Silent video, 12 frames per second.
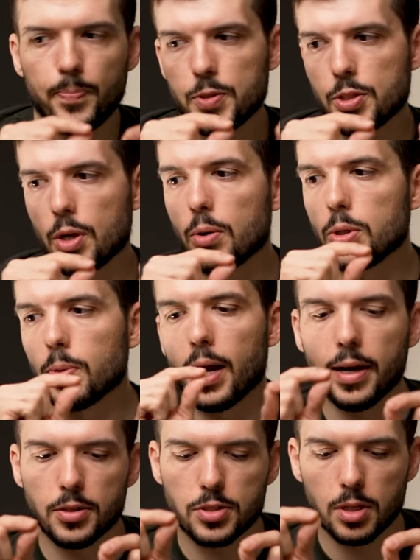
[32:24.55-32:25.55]
So you
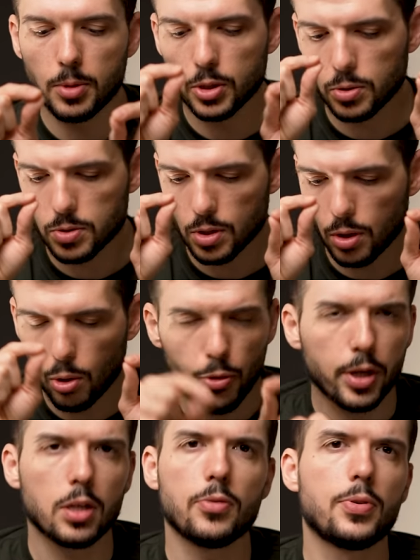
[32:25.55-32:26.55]
hire someone who's
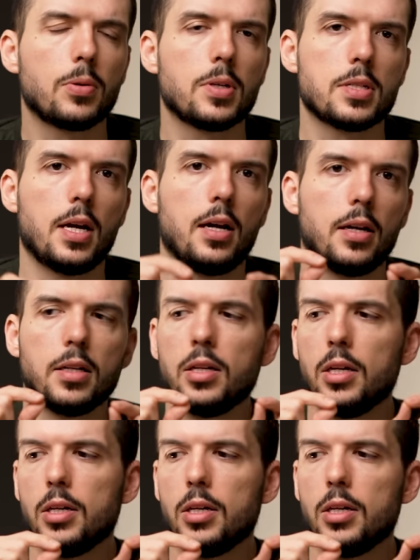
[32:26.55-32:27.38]
only gonna focus on